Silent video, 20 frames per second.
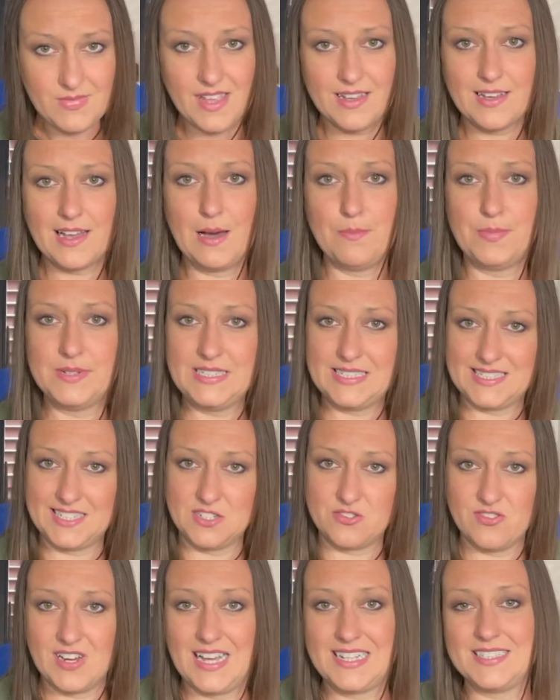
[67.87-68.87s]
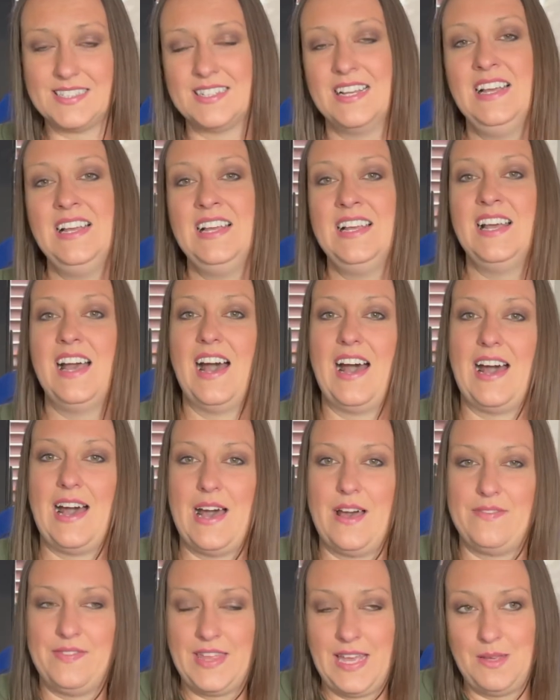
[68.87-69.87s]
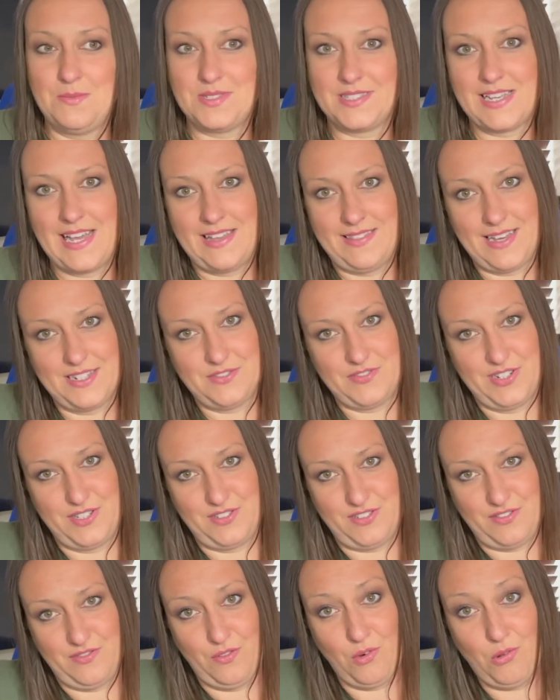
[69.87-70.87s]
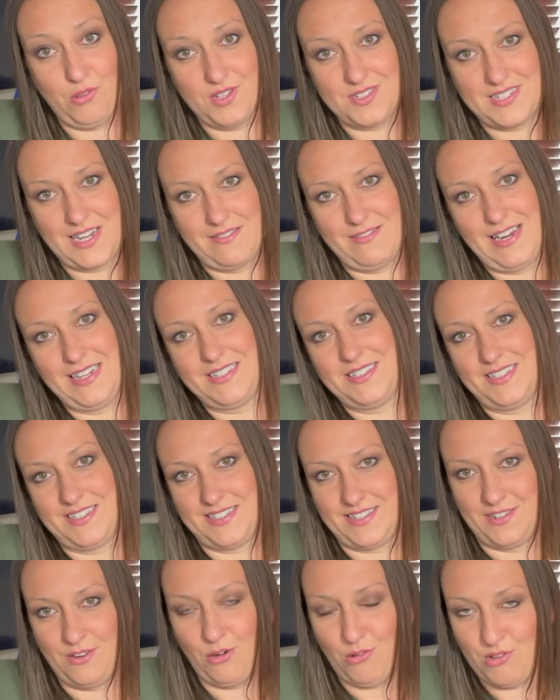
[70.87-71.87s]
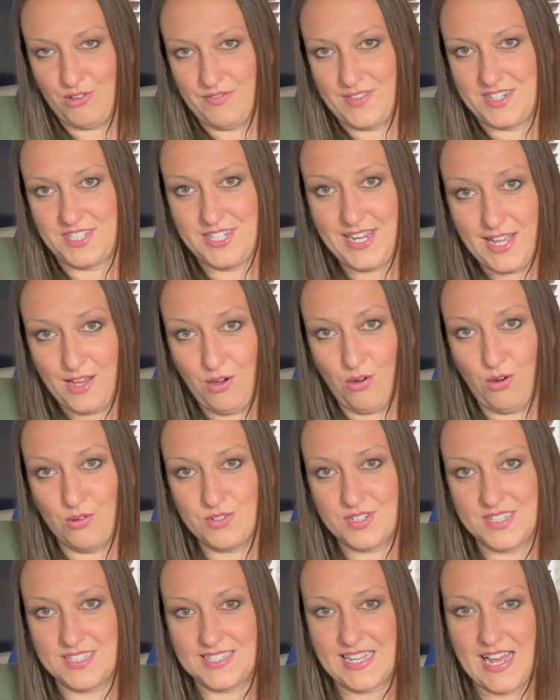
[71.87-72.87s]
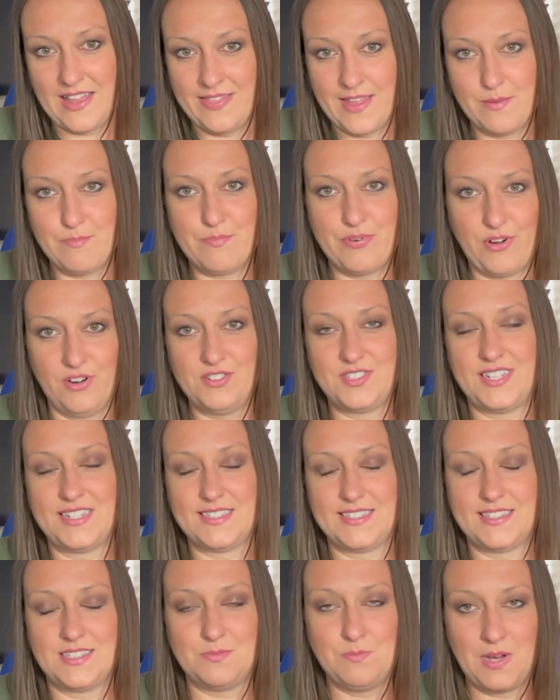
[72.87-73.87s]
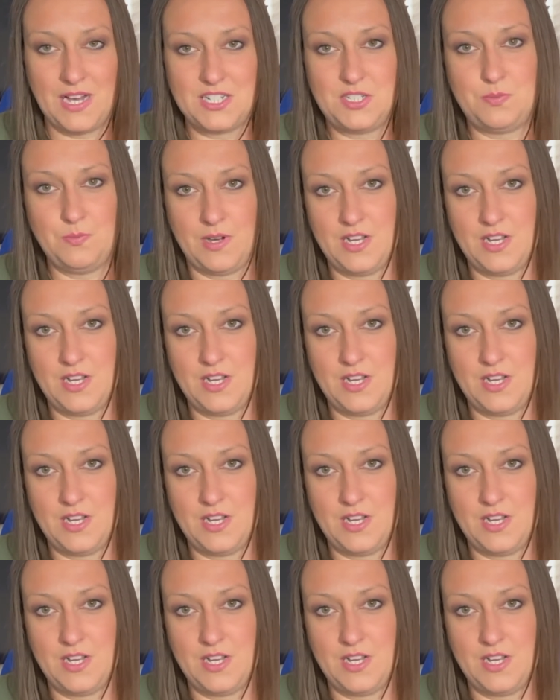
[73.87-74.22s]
company's address, names and addresses of all the directors and all of the shareholders, and that process is much